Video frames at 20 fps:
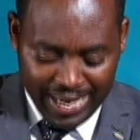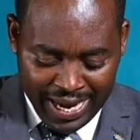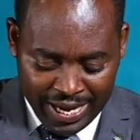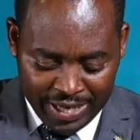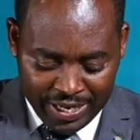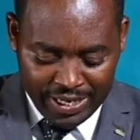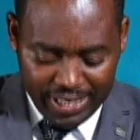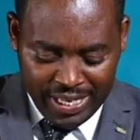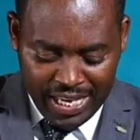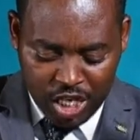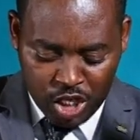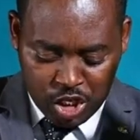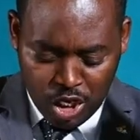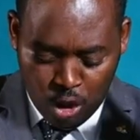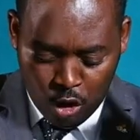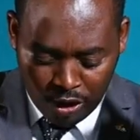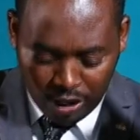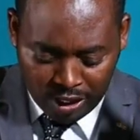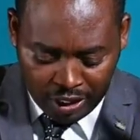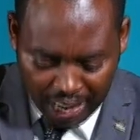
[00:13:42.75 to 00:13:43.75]
and he
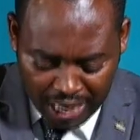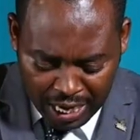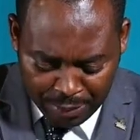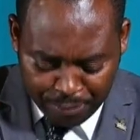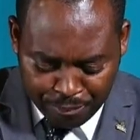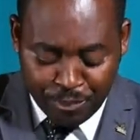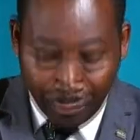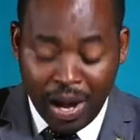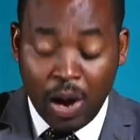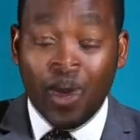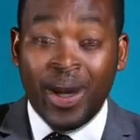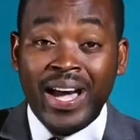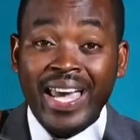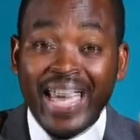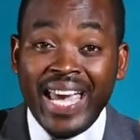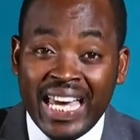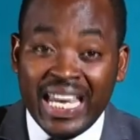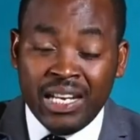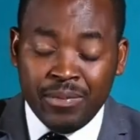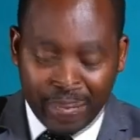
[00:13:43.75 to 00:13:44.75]
shall keep our
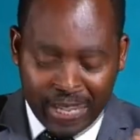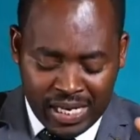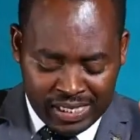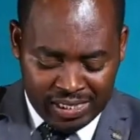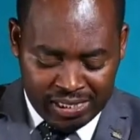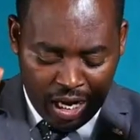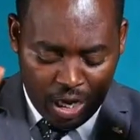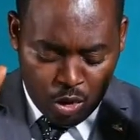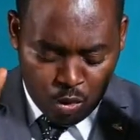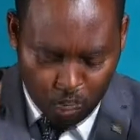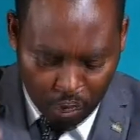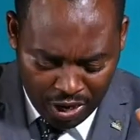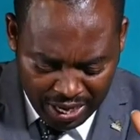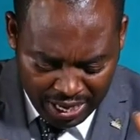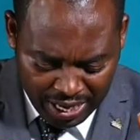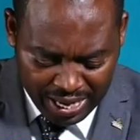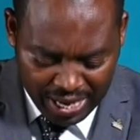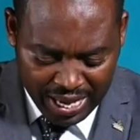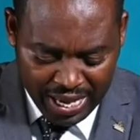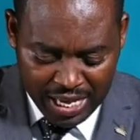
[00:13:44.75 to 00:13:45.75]
enemies away.